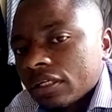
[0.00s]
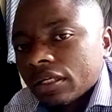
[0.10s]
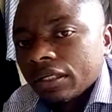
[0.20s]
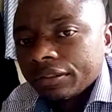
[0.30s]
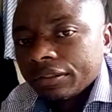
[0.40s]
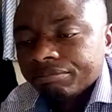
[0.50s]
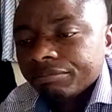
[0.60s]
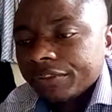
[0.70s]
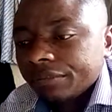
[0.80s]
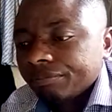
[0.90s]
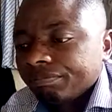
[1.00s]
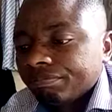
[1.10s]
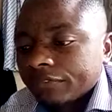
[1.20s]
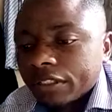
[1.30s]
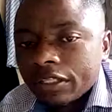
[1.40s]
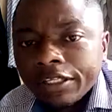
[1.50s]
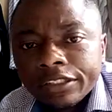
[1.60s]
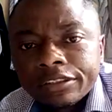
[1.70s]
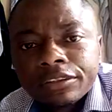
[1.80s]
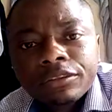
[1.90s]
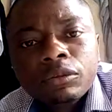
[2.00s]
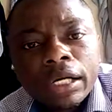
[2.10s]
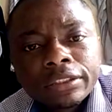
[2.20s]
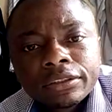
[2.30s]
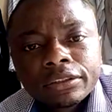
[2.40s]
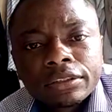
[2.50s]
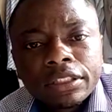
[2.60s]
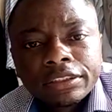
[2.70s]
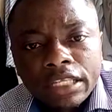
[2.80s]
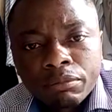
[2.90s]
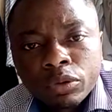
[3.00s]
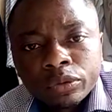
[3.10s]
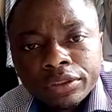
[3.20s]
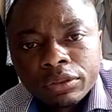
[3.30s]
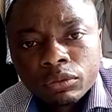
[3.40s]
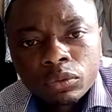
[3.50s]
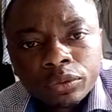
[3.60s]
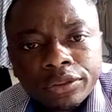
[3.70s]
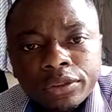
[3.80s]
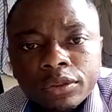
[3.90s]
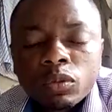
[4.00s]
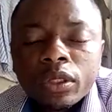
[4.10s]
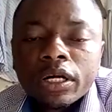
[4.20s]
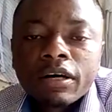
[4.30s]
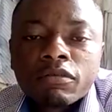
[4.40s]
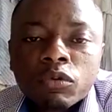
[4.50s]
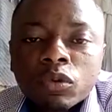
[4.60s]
And these drugs, examples includes, we have